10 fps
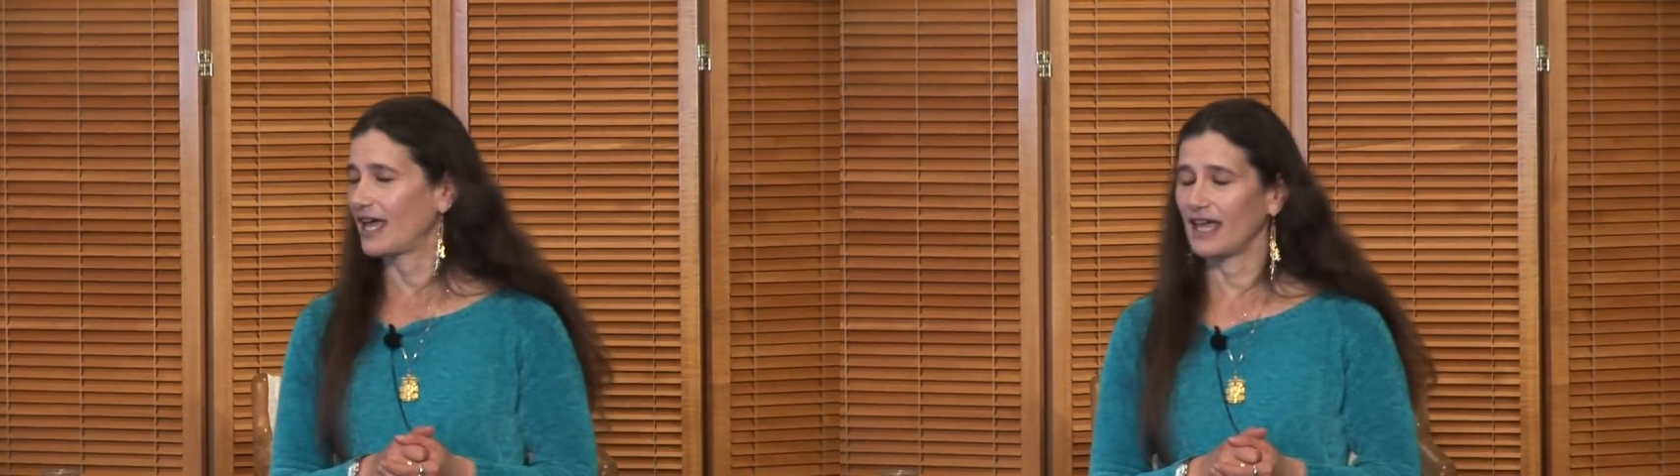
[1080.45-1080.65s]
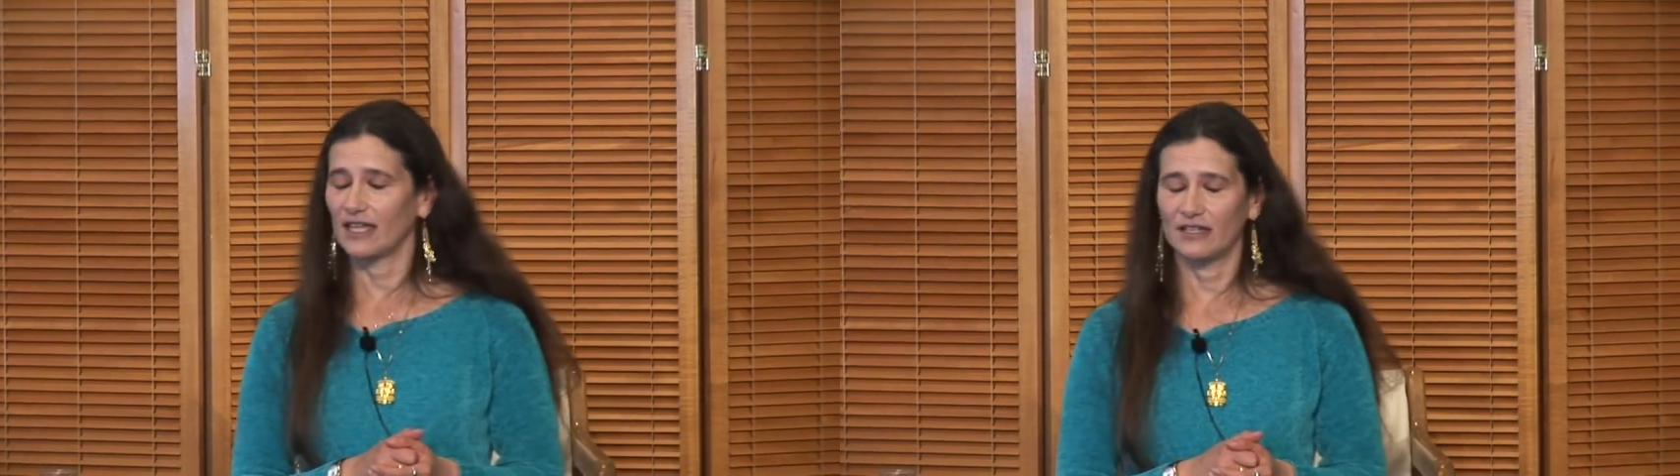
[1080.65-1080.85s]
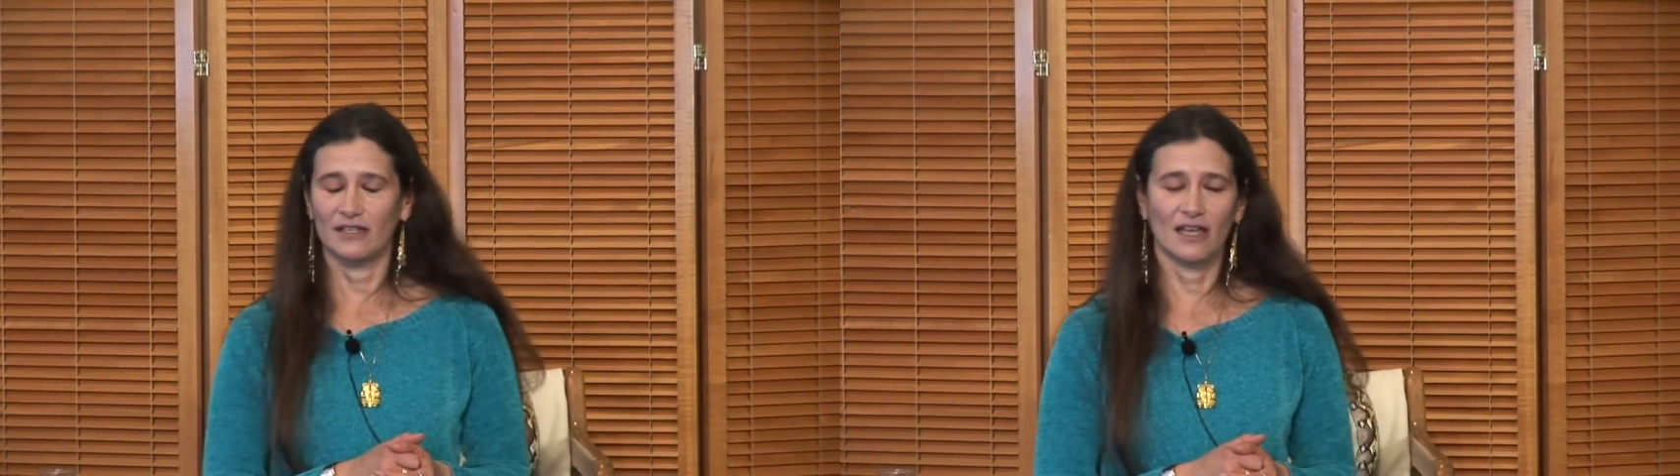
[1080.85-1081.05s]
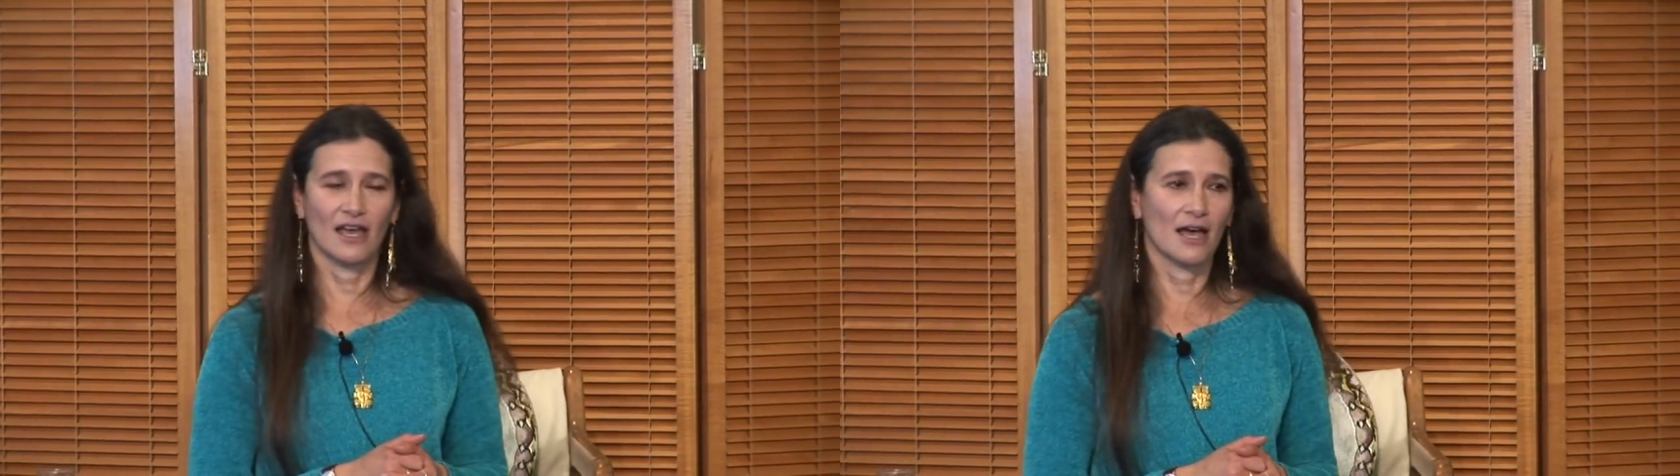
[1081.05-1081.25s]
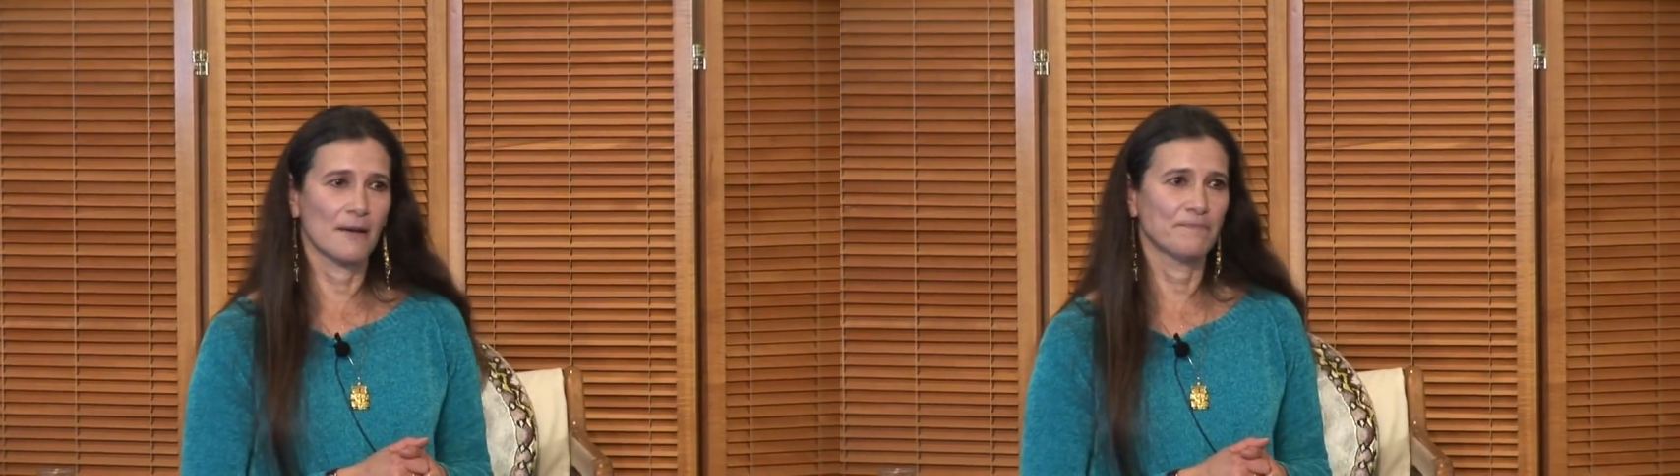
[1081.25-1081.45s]
and
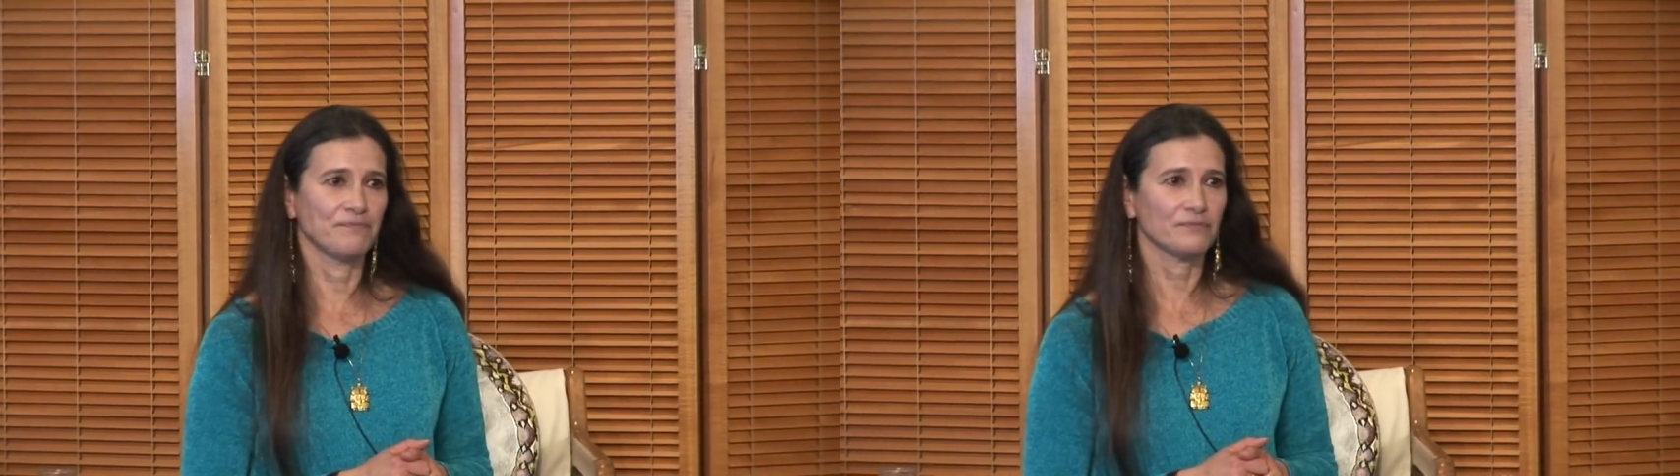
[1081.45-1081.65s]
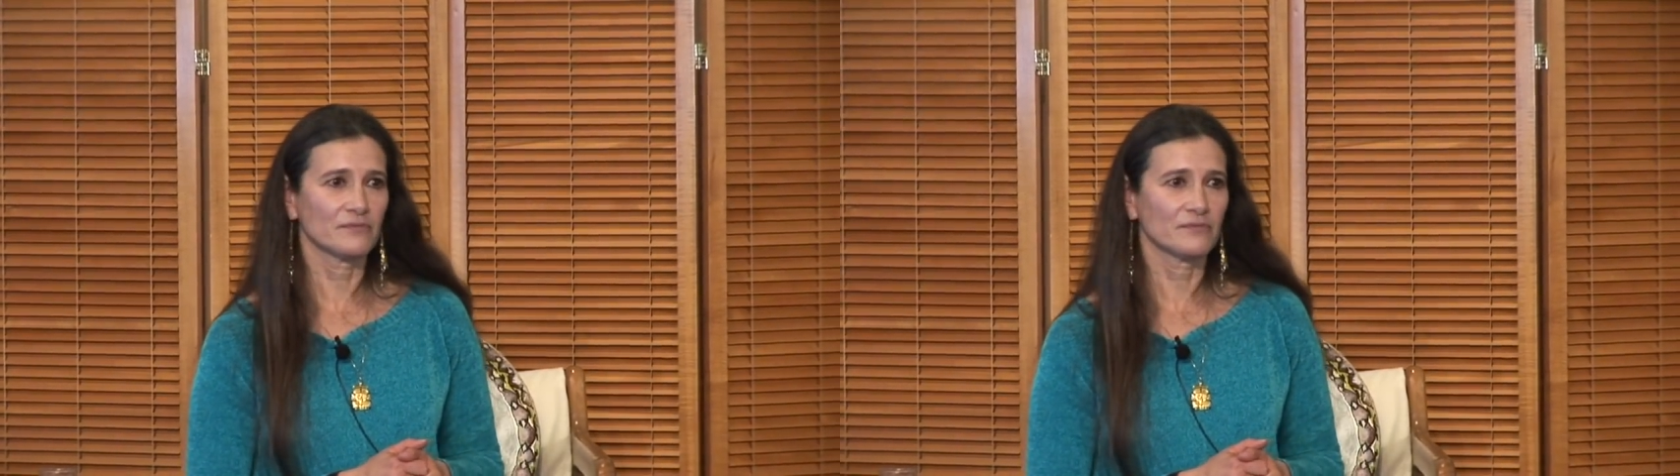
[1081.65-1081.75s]
um,